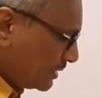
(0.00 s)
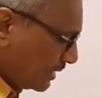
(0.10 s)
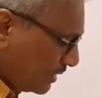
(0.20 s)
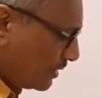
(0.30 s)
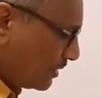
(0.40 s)

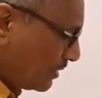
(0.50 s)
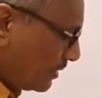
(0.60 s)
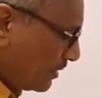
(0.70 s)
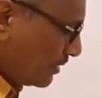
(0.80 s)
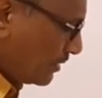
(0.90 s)
here
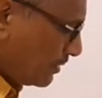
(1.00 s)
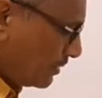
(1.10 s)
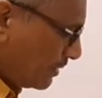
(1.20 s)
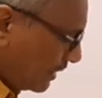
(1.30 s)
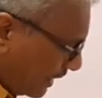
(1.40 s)

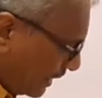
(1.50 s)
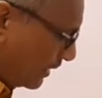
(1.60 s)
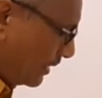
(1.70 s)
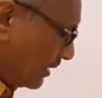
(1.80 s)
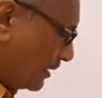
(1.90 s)

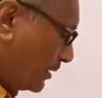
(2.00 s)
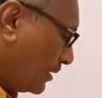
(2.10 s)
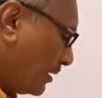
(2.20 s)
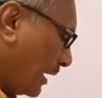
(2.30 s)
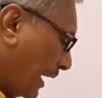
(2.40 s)
again
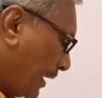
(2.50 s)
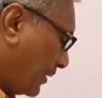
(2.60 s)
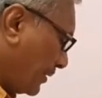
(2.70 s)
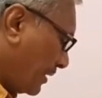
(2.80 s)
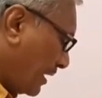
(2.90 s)
the
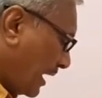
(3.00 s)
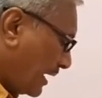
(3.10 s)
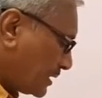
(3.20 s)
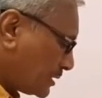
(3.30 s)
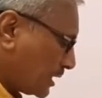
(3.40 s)
end,
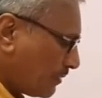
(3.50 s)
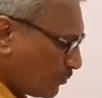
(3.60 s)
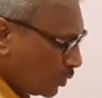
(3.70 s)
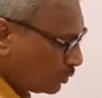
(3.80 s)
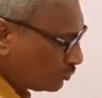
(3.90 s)
and Shyam
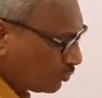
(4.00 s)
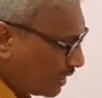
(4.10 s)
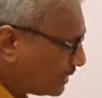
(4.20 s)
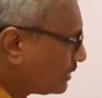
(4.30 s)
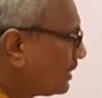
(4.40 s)
Mohan
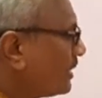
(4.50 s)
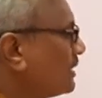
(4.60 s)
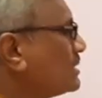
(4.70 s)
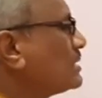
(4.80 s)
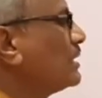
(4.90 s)
Thorat
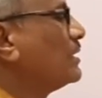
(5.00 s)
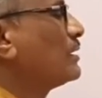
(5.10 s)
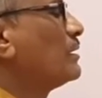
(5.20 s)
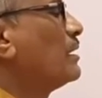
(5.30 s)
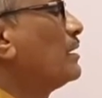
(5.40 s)
is here
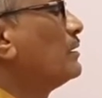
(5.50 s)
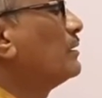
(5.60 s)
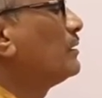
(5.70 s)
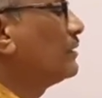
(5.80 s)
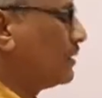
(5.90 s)

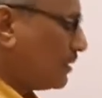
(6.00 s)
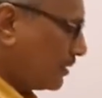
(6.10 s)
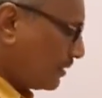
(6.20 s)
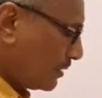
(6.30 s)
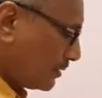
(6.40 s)
the
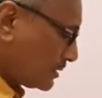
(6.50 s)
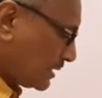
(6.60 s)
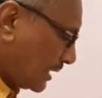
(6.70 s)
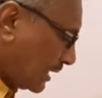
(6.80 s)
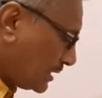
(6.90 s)

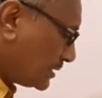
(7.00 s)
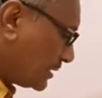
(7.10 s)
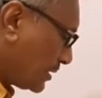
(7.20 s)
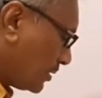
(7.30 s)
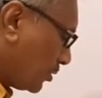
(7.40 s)

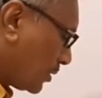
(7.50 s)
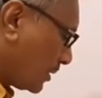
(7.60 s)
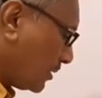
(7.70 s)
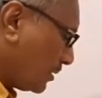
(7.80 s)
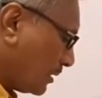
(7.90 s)
signature or
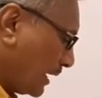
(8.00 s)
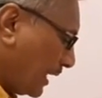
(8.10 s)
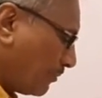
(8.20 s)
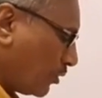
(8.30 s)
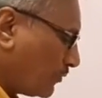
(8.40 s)
the
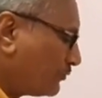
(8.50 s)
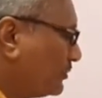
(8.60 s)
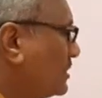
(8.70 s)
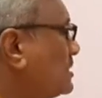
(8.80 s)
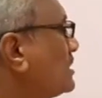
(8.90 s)
name of
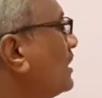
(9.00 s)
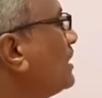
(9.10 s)
this